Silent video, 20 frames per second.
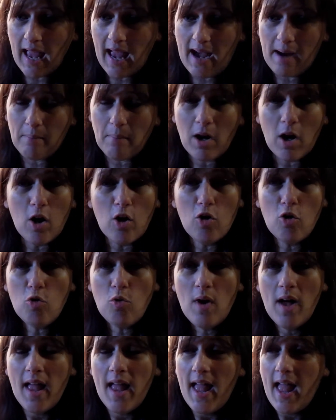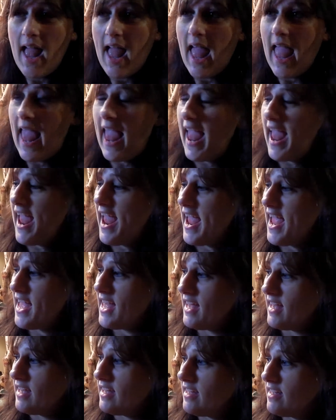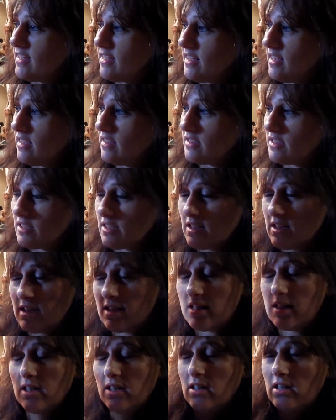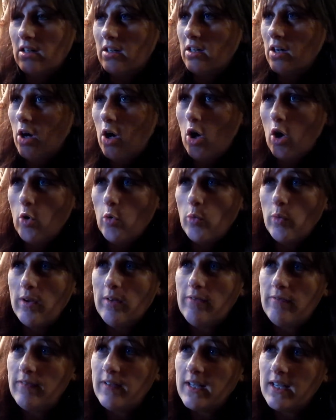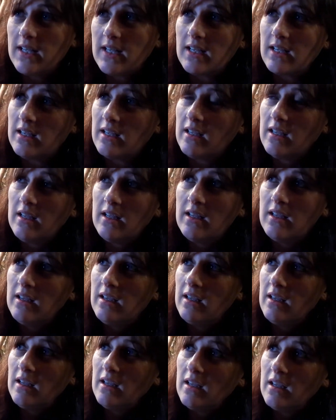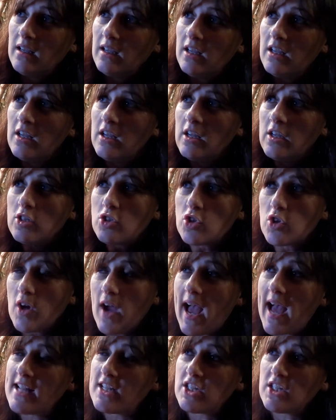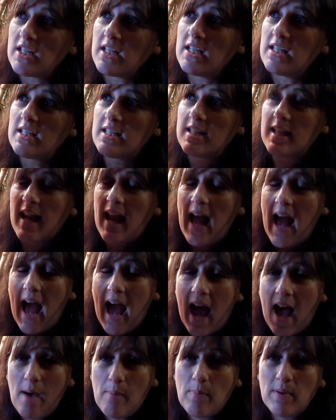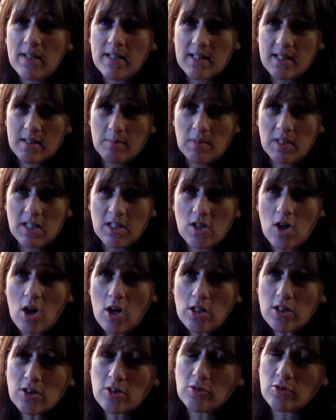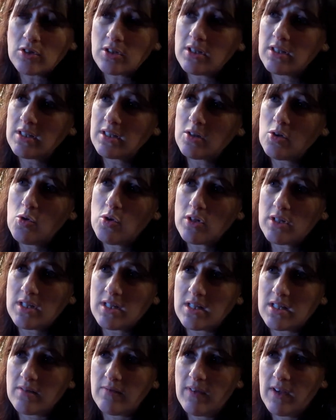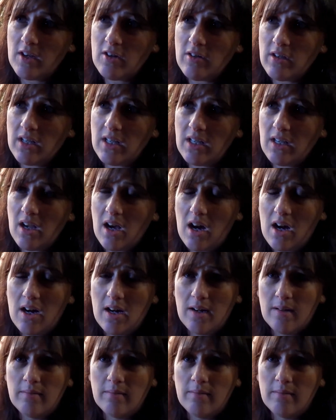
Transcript: ammo, and just the horrific tragedies that happened at some of these arsenals. Because of course it's a very